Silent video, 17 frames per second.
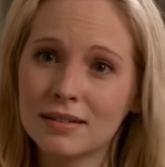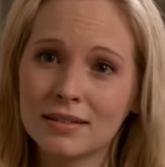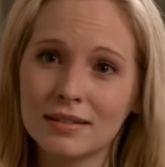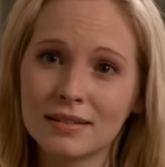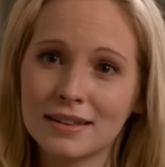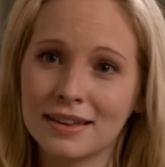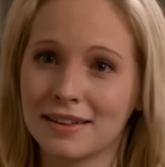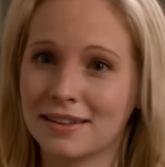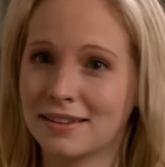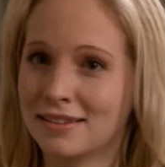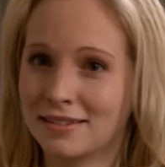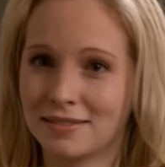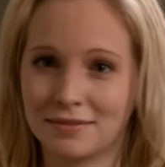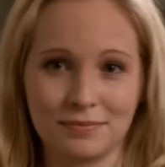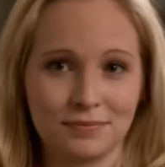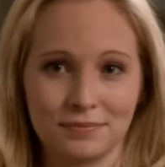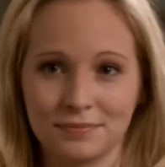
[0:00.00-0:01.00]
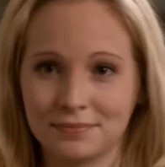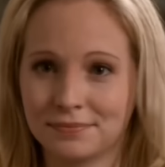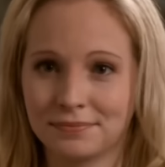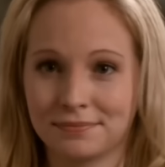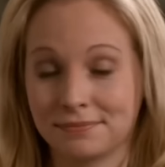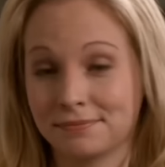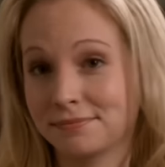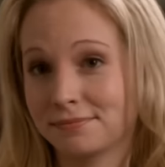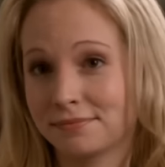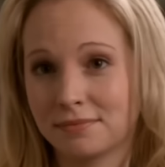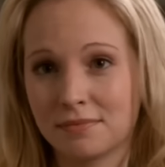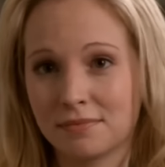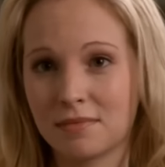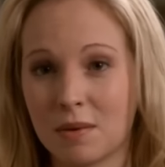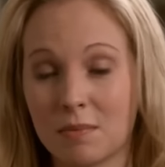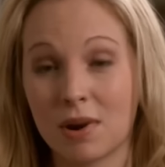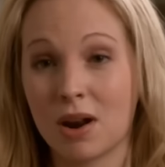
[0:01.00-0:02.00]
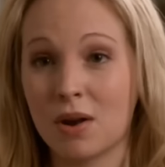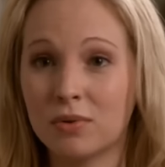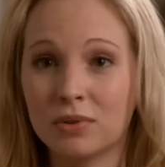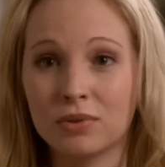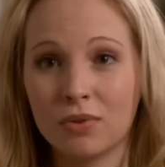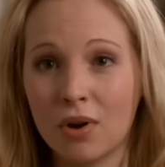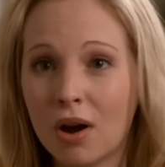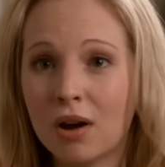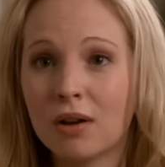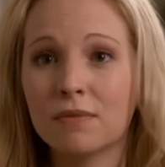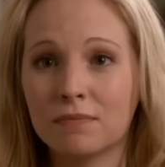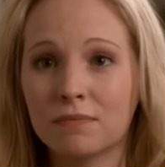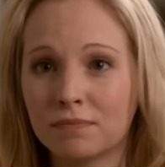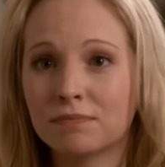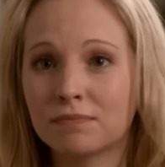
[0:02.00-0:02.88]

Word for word: also ruining his chances for popularity among the